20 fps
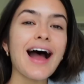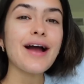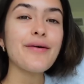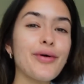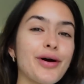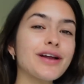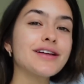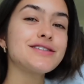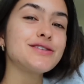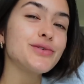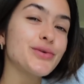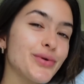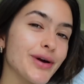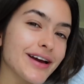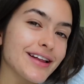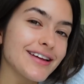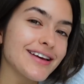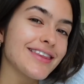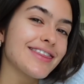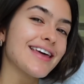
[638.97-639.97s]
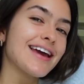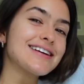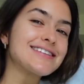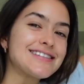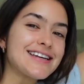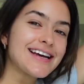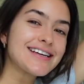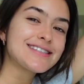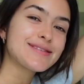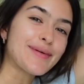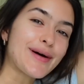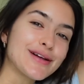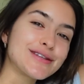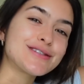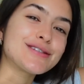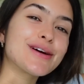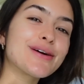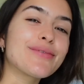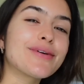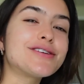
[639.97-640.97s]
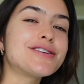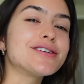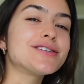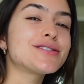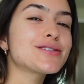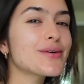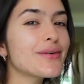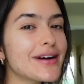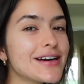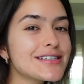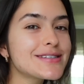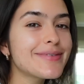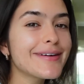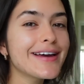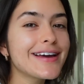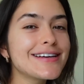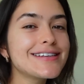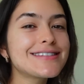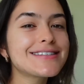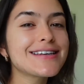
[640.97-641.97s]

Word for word: I wanted to quickly thank today's sponsor, which is Squarespace.